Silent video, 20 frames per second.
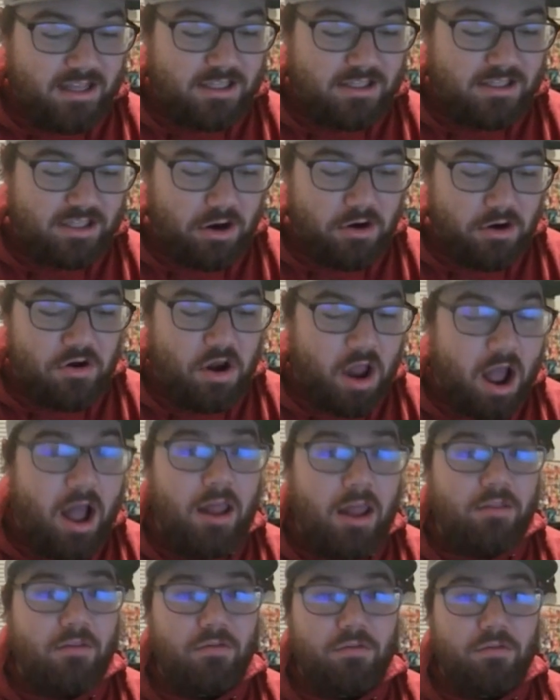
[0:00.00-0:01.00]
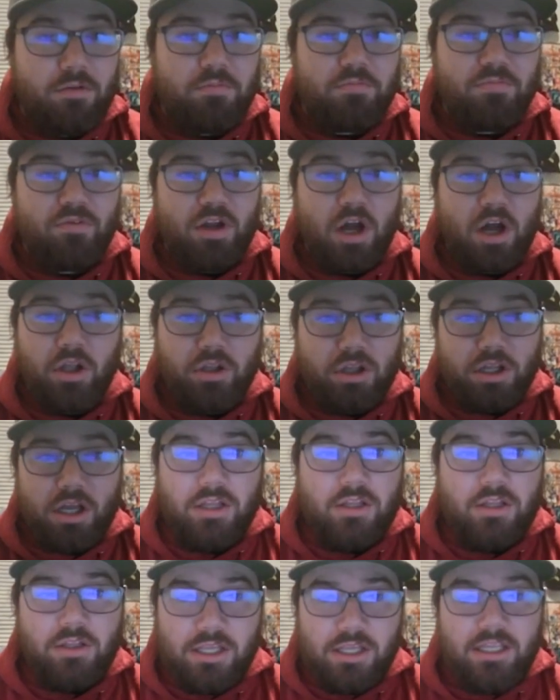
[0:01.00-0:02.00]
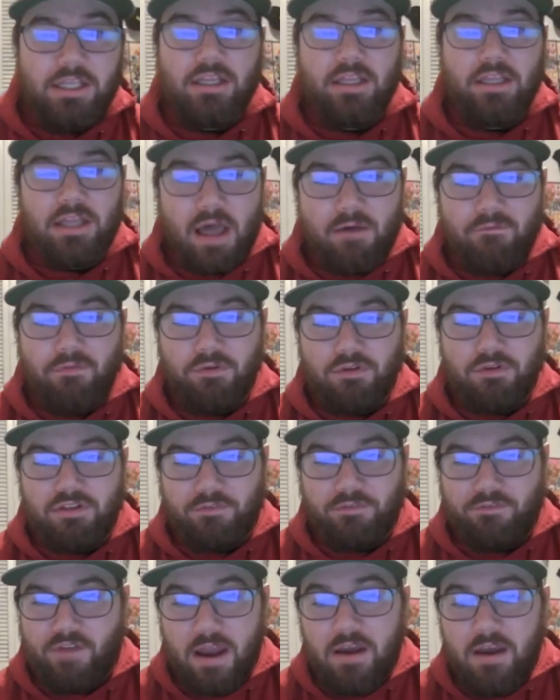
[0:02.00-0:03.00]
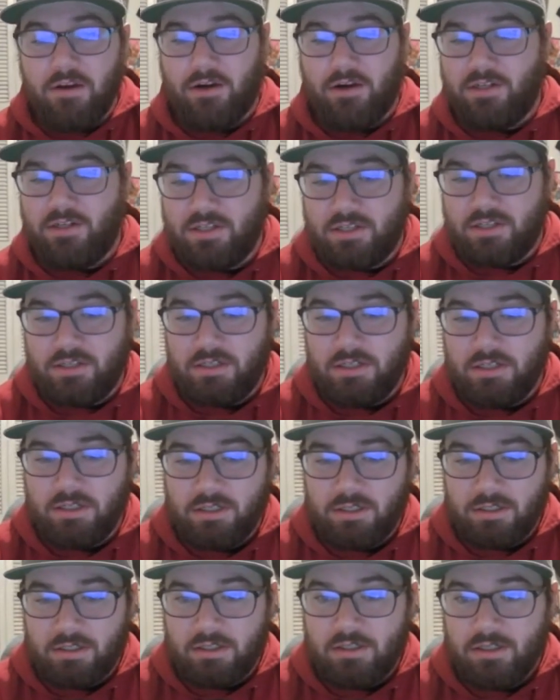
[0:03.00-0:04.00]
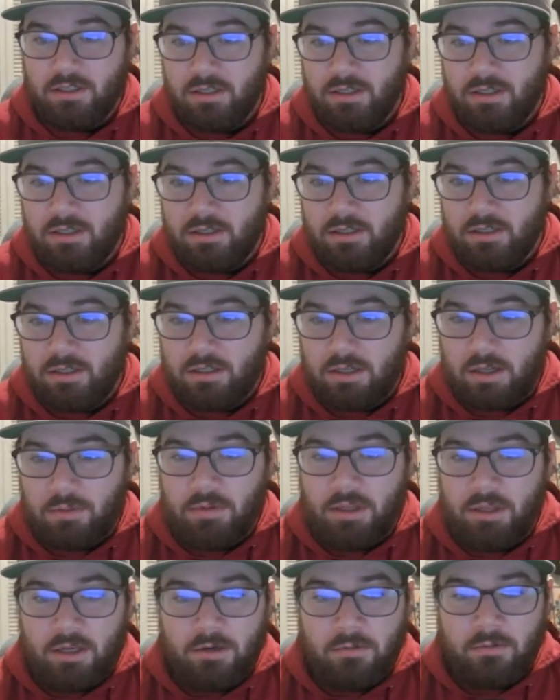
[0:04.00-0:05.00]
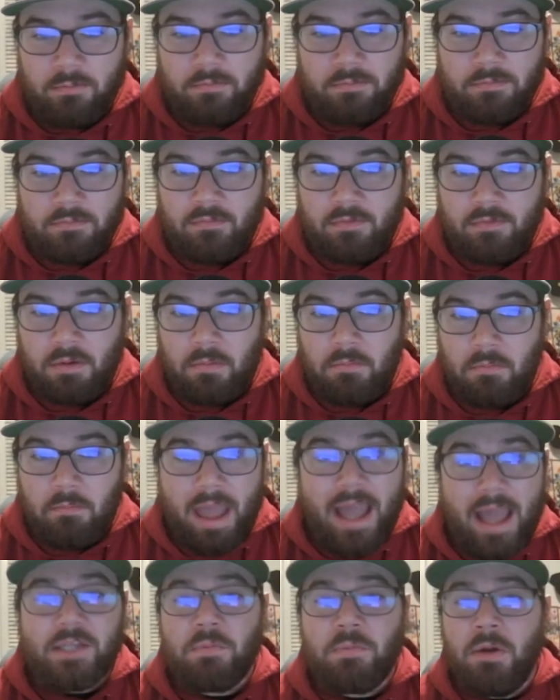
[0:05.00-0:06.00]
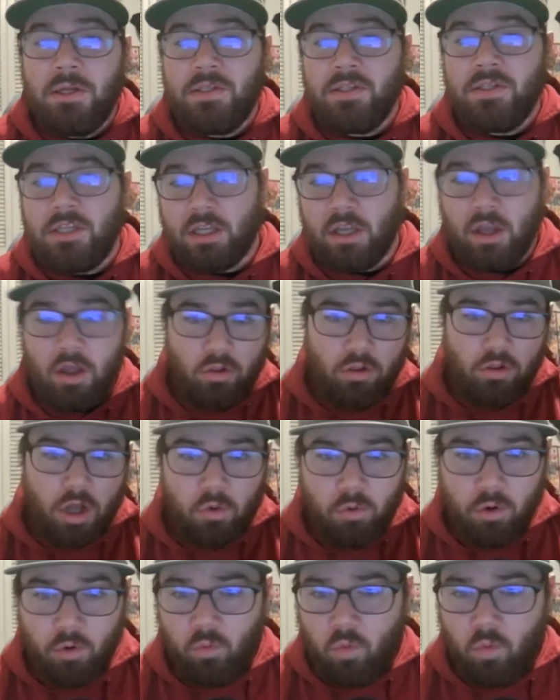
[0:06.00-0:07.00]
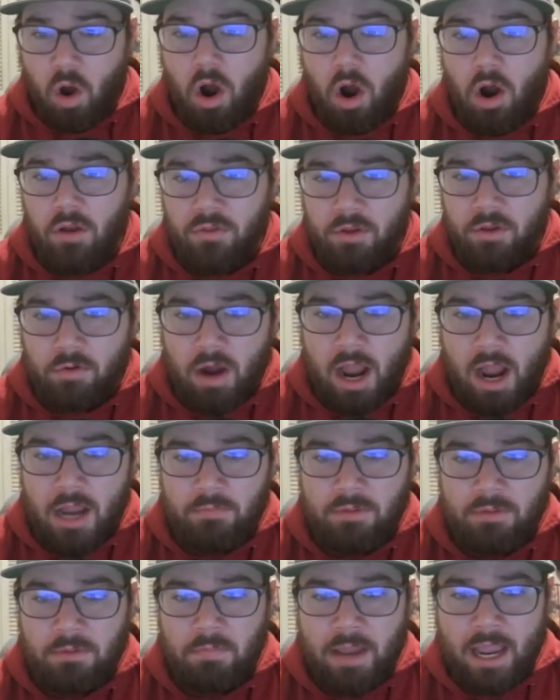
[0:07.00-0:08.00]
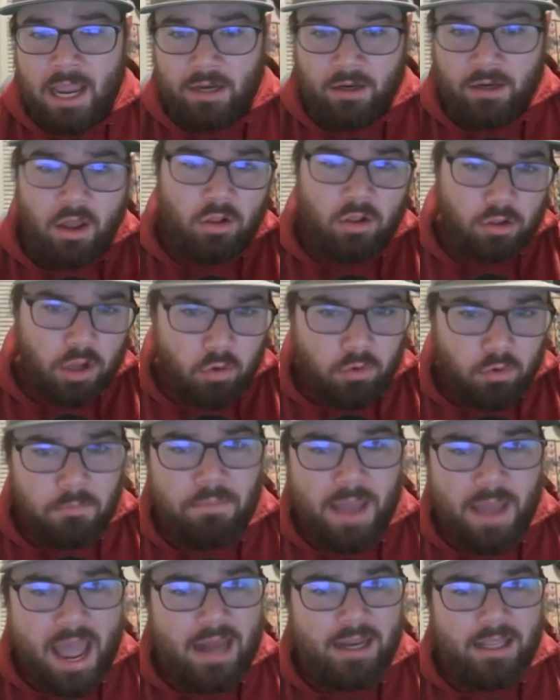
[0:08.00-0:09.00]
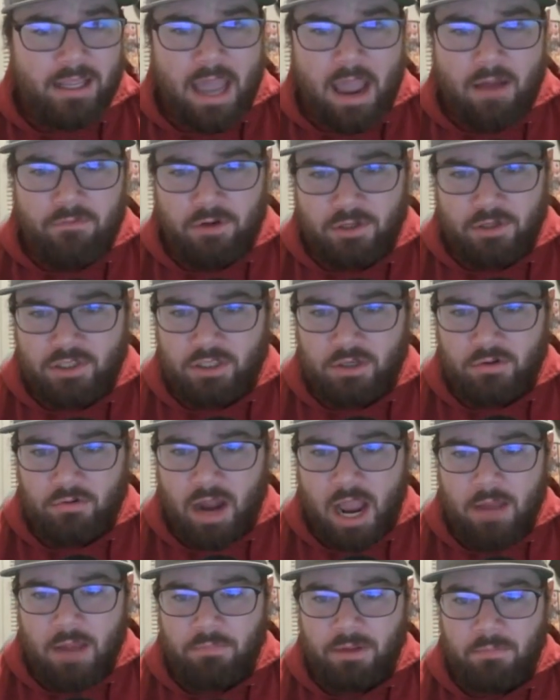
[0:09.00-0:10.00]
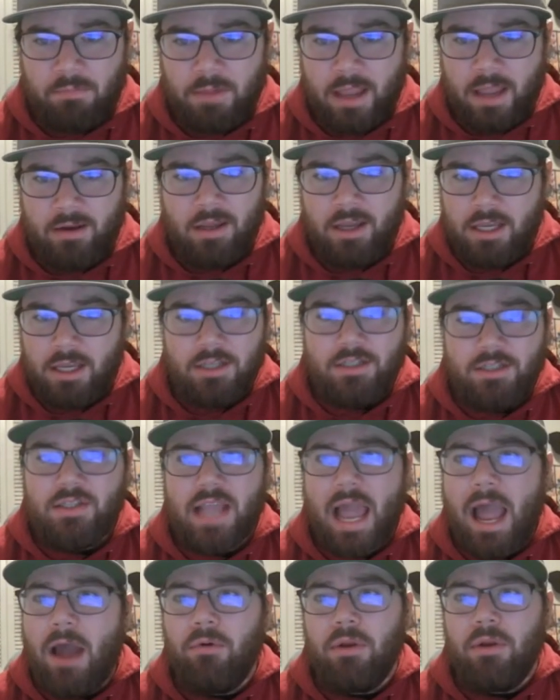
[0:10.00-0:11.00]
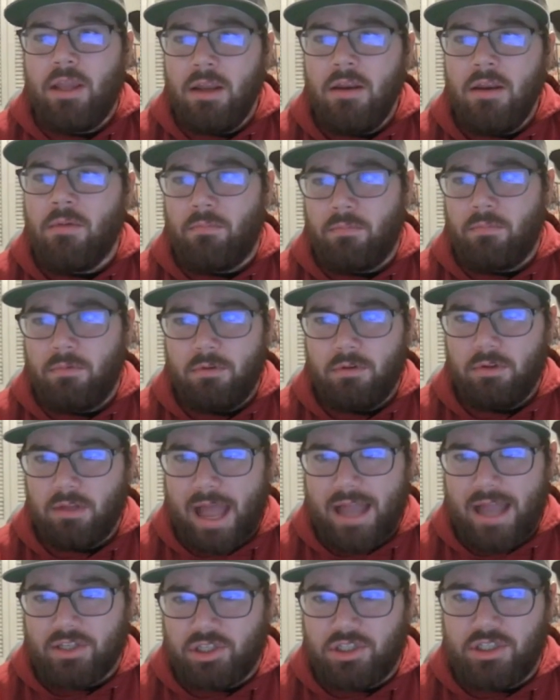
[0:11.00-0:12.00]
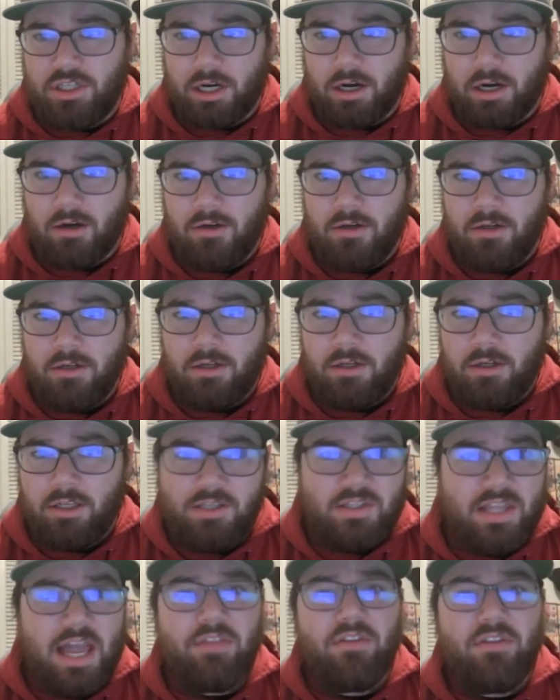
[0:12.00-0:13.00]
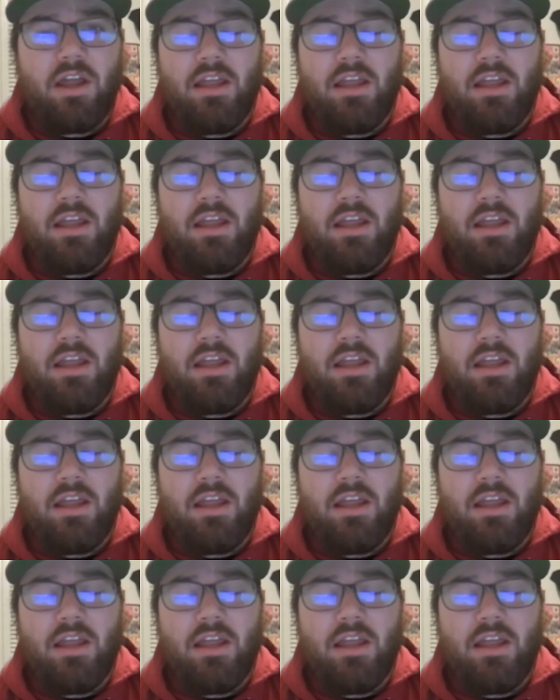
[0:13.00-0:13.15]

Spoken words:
that they're not the elite level defenders. I mean, Max Muncy, lower WAR than Ryan McMahon, lower batting average than Ryan McMahon. He just out-hit him last year. Is that